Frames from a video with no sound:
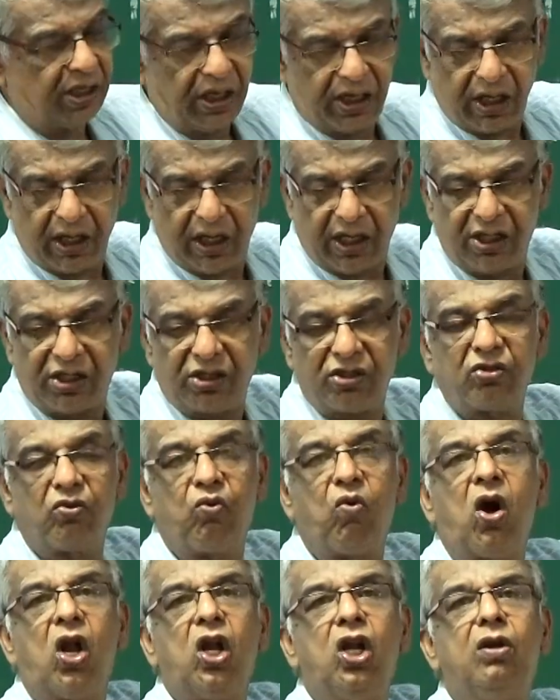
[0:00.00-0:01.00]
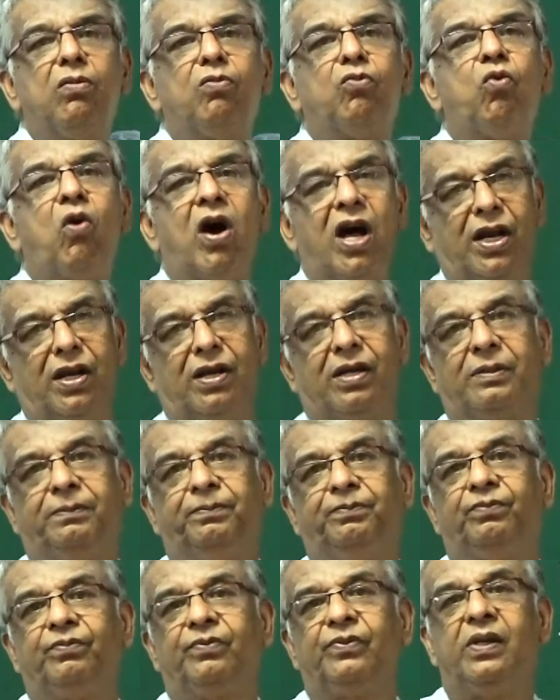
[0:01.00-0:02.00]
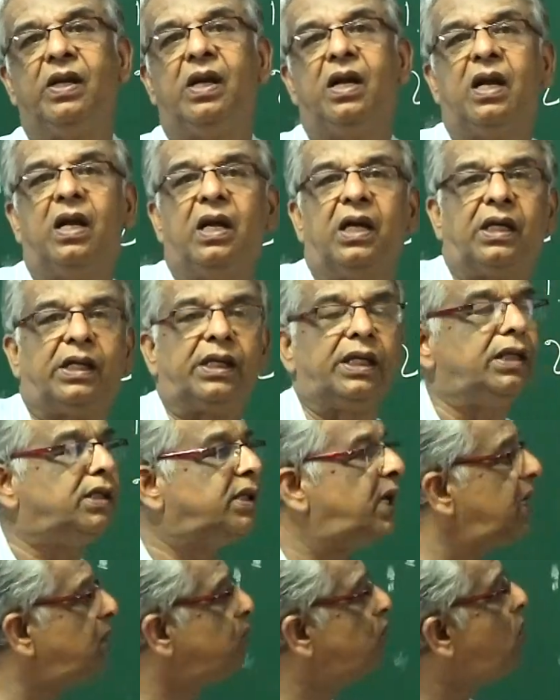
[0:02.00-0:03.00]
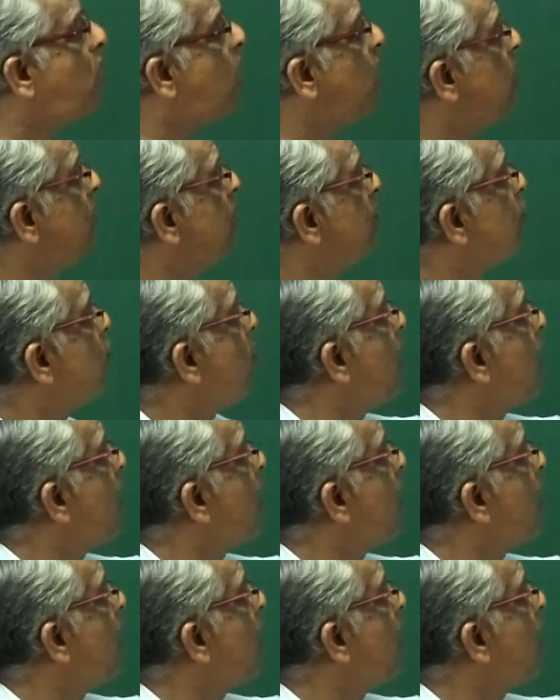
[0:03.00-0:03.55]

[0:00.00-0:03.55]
that is volume 1. In that volume